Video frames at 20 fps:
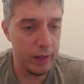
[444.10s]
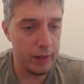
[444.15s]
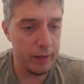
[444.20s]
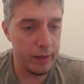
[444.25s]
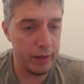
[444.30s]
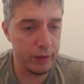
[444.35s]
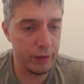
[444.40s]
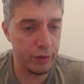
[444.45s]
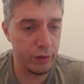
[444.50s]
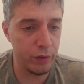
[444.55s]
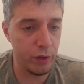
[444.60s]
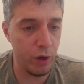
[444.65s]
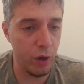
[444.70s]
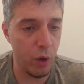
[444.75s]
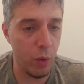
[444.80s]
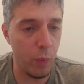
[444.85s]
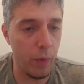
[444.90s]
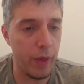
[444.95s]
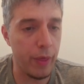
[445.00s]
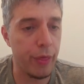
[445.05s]
Let's
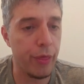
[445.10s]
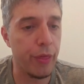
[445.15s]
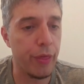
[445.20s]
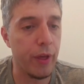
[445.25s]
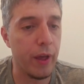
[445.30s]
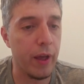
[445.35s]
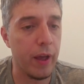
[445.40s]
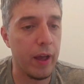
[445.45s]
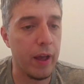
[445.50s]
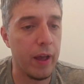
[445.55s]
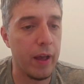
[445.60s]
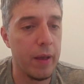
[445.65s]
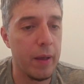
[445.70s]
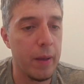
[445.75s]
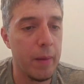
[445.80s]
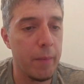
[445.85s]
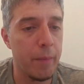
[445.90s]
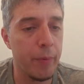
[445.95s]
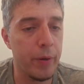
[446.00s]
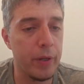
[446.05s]
go with
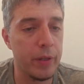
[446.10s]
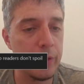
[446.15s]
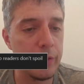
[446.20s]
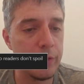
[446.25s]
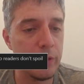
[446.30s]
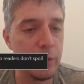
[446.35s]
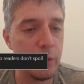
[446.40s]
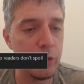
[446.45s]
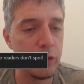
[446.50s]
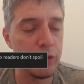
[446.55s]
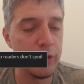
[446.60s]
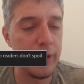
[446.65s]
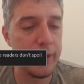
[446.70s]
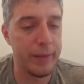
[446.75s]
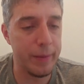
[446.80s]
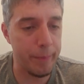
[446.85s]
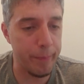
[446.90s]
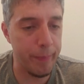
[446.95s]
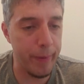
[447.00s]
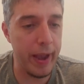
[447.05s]
print solution
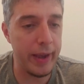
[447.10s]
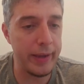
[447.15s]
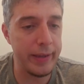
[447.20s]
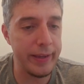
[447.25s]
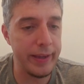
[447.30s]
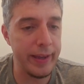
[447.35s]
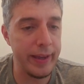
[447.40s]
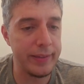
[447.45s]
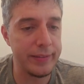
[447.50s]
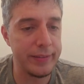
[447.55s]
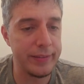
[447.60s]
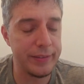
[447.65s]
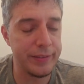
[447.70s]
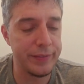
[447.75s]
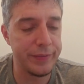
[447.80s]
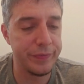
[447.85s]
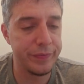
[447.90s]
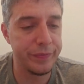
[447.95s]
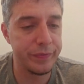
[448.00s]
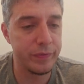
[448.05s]
at the back.
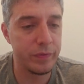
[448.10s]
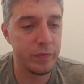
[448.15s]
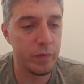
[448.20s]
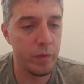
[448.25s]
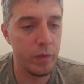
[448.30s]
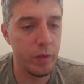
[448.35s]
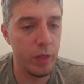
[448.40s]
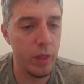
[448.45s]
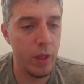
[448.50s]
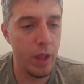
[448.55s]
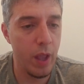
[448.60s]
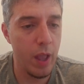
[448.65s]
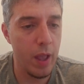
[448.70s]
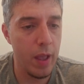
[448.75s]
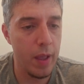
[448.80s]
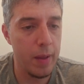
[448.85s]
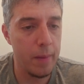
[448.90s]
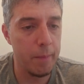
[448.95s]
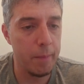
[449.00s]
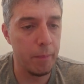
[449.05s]
Yes.
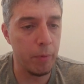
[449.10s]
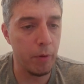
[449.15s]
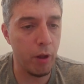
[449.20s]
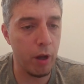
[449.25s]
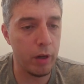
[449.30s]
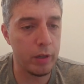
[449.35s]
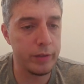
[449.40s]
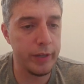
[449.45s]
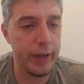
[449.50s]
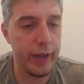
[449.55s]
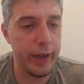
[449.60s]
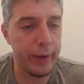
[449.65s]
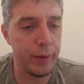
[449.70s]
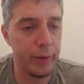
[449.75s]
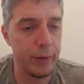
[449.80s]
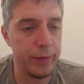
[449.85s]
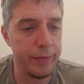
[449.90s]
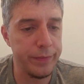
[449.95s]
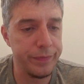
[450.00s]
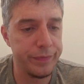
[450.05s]
Book
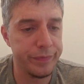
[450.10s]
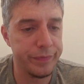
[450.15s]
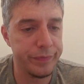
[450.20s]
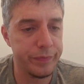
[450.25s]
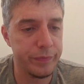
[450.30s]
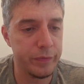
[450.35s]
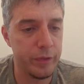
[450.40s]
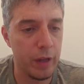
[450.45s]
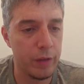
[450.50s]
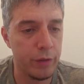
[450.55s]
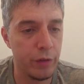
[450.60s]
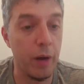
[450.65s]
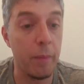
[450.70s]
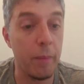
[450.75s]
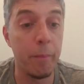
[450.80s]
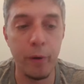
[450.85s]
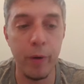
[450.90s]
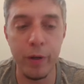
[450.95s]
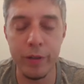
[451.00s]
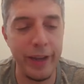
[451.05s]
title.
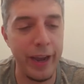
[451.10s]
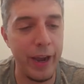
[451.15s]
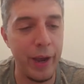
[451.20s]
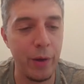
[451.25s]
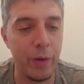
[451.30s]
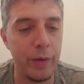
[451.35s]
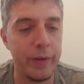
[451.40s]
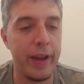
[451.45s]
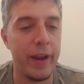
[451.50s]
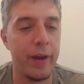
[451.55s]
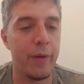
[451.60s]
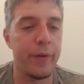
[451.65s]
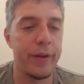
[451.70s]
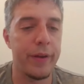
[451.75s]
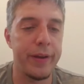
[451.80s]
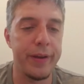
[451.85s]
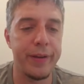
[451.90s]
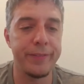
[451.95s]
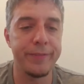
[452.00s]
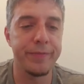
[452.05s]
Can't
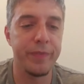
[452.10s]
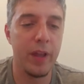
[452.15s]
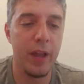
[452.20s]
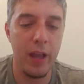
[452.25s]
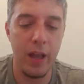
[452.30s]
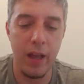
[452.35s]
read here.